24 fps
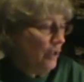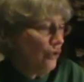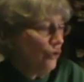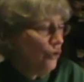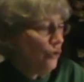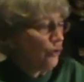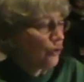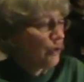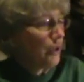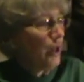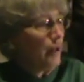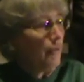is
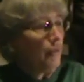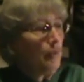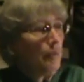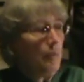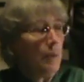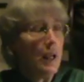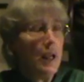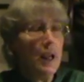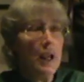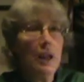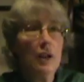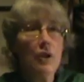your cover
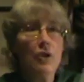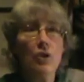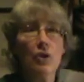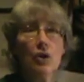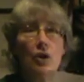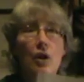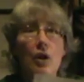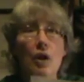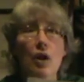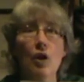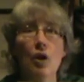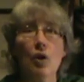page,
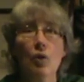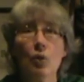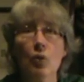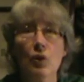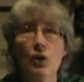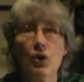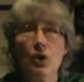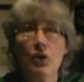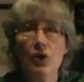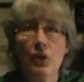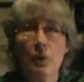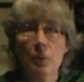
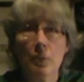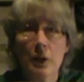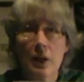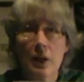which is a